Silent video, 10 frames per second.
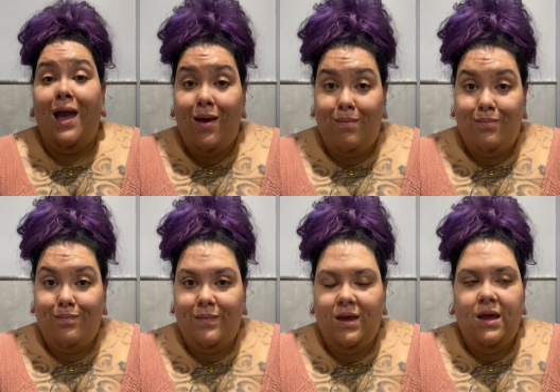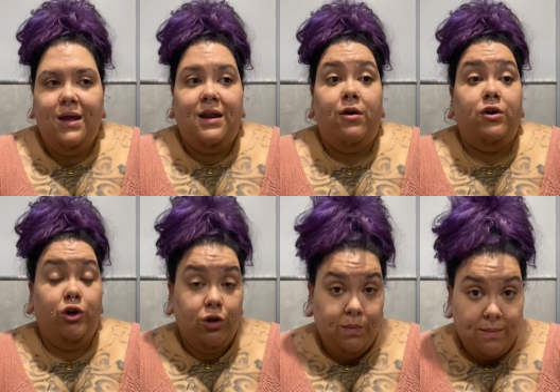M. Now it
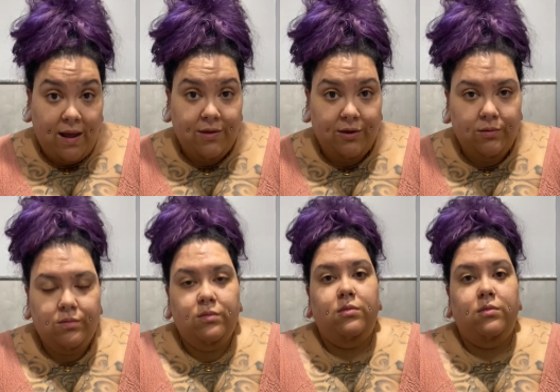could be Mathew.